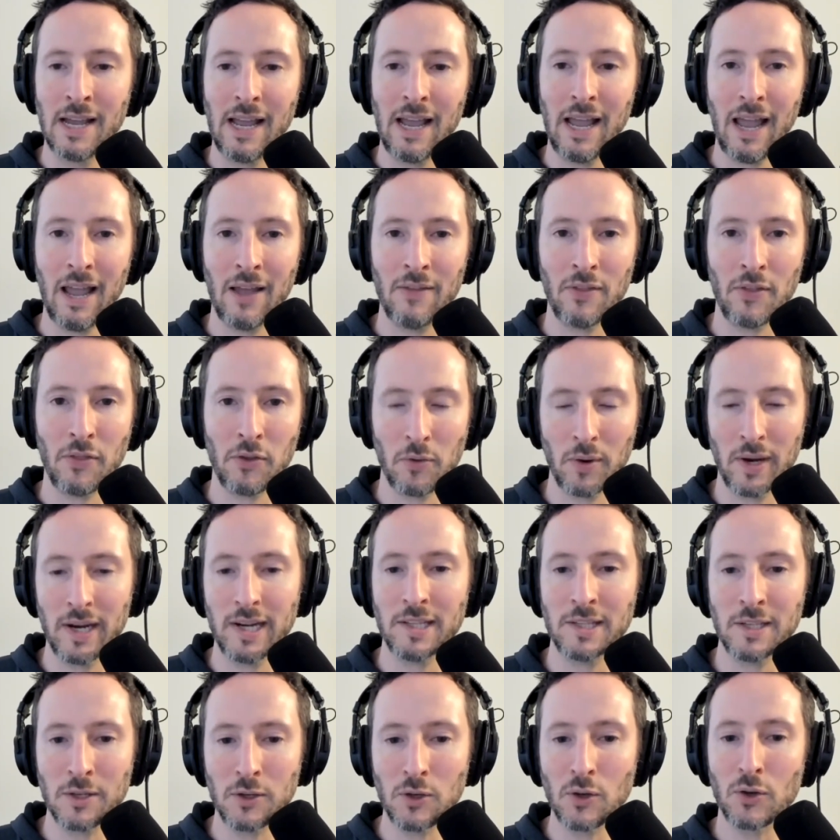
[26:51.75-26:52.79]
And that the
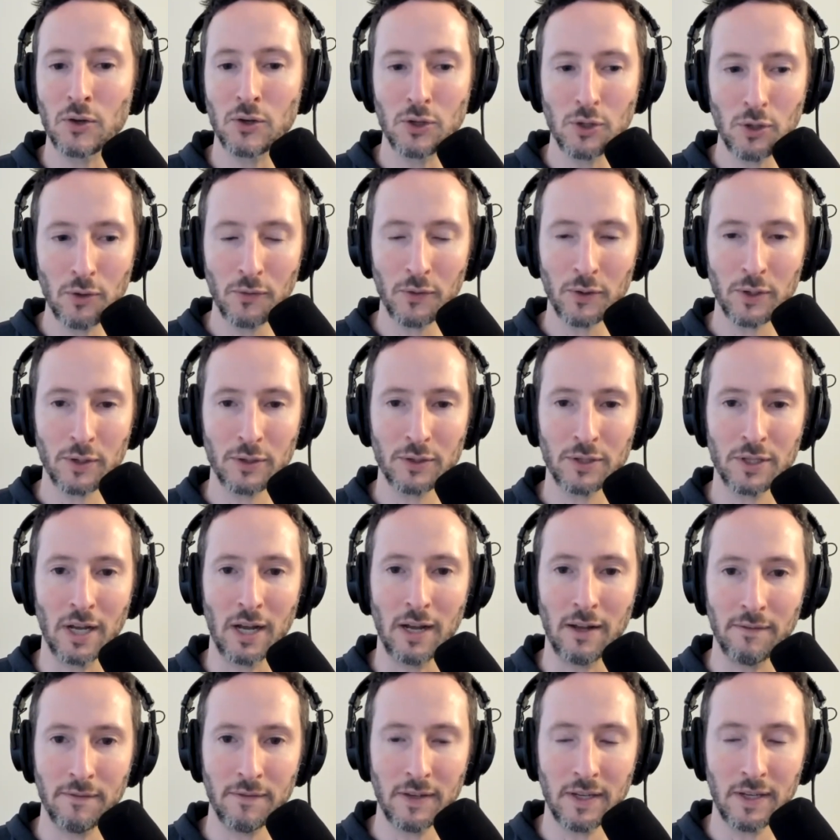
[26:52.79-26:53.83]
greatest thing you can do for
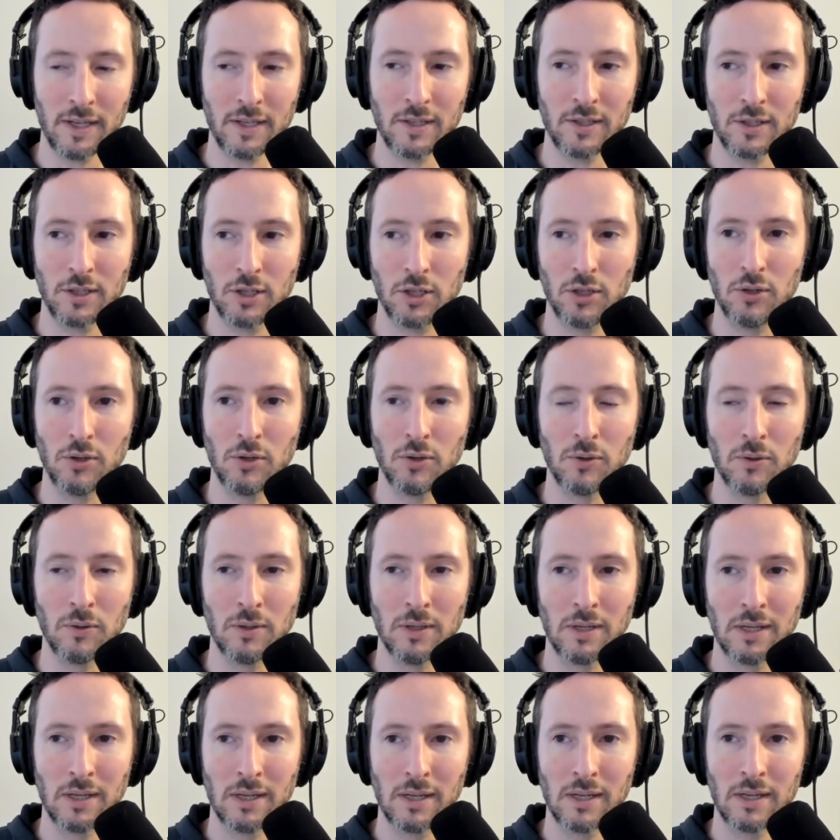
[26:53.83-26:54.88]
yourself is
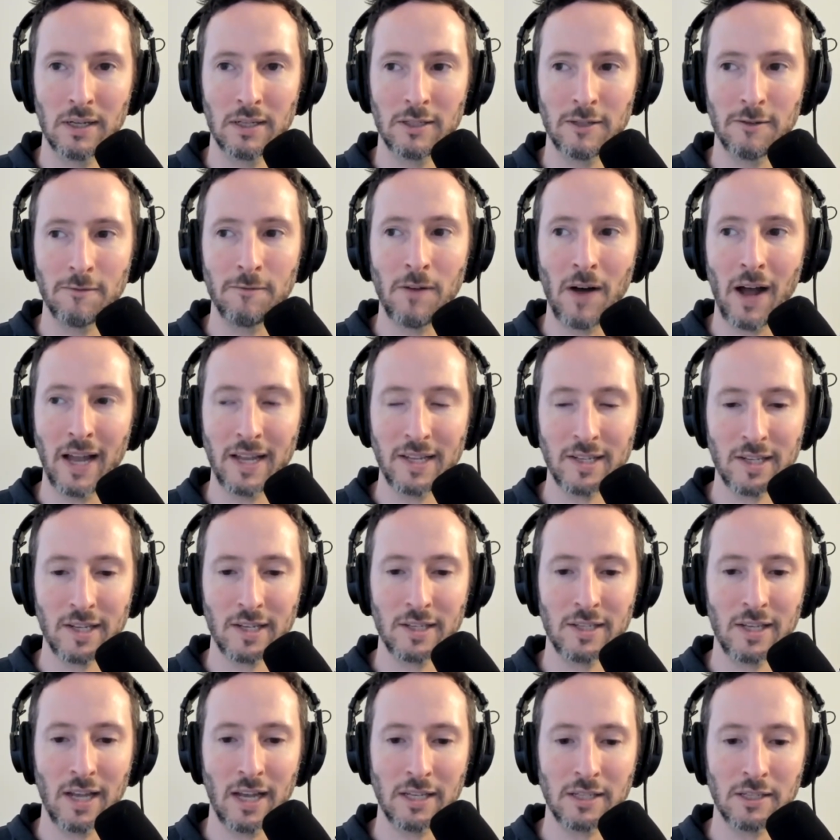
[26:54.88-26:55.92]
to define
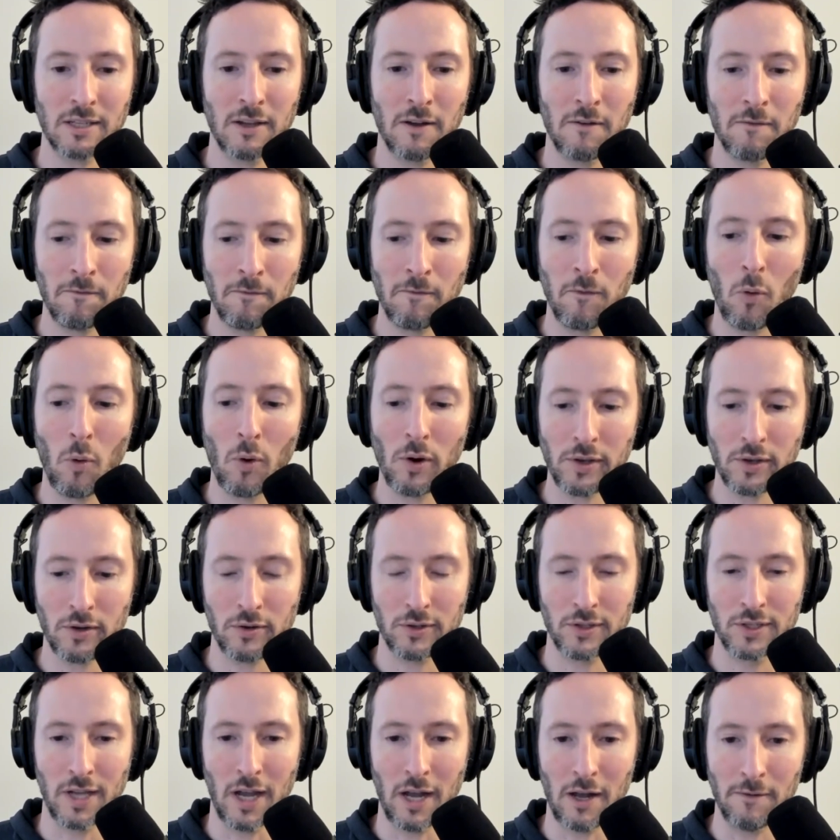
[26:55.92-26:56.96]
success for
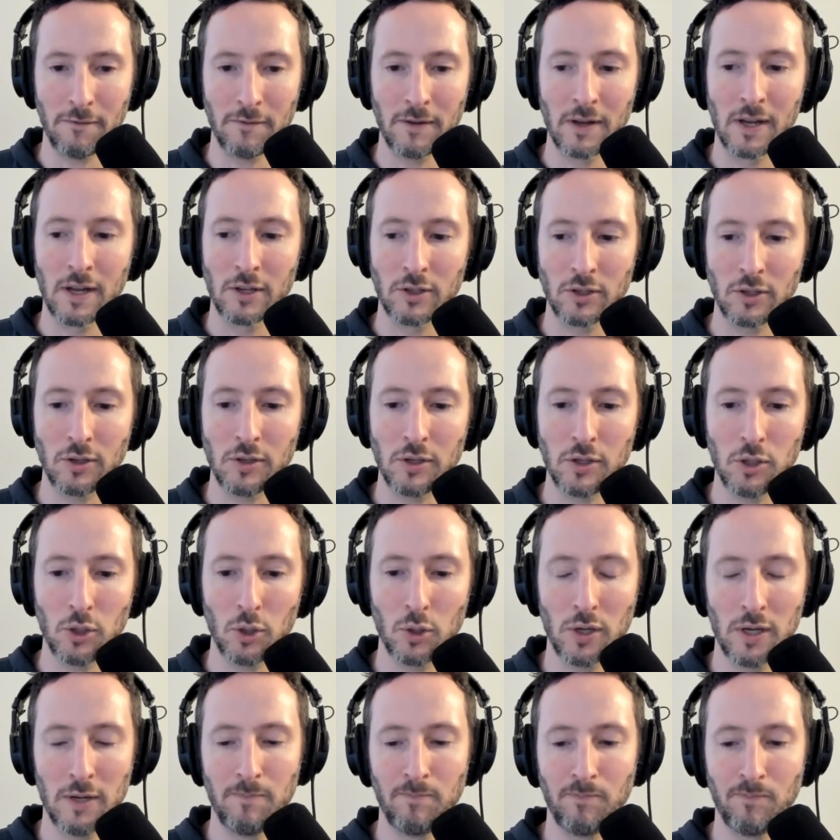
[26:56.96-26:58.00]
yourself so that
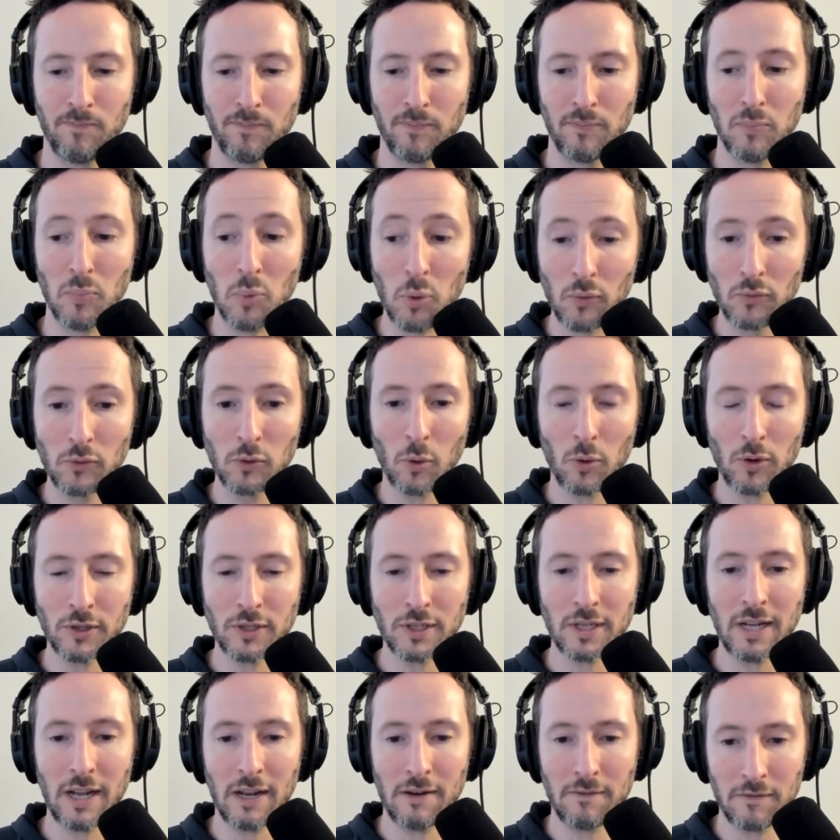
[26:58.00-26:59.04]
you can move
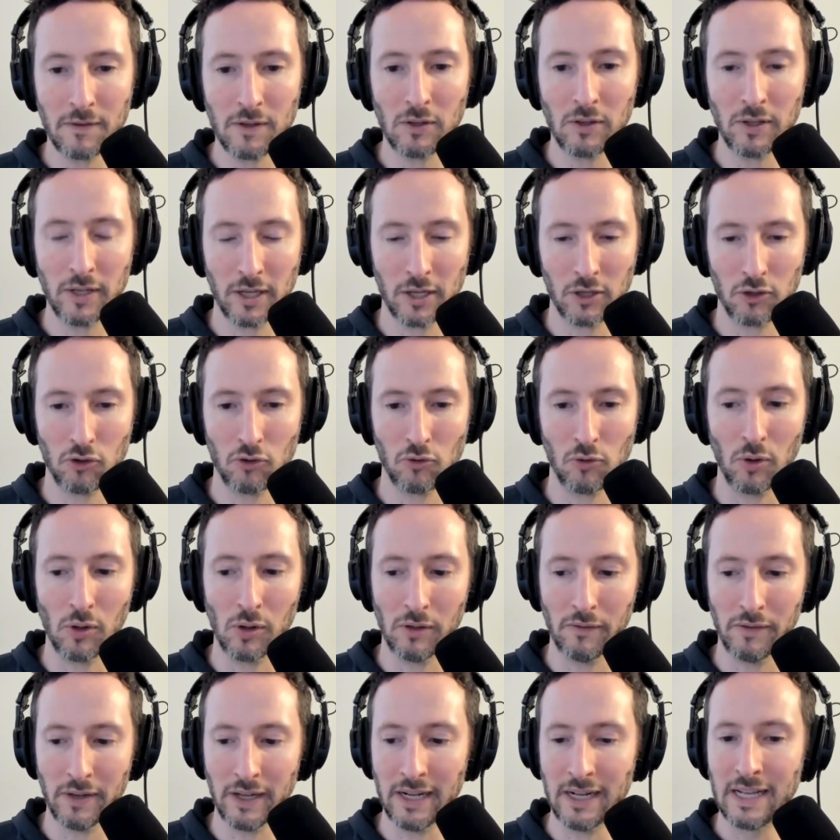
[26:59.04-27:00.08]
towards it and feel in
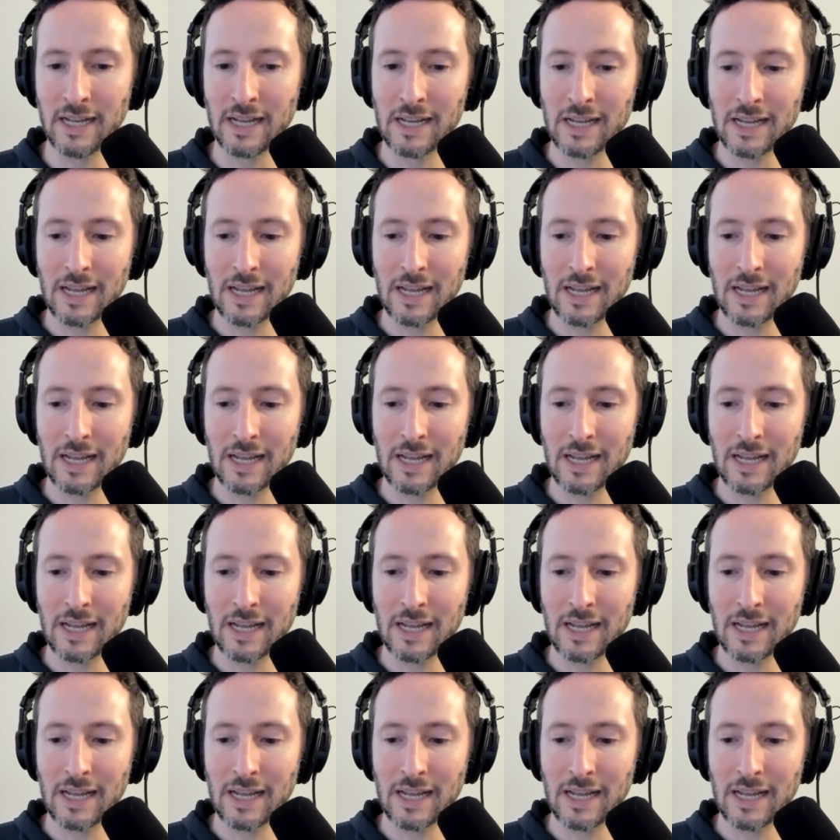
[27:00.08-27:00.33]
control of it.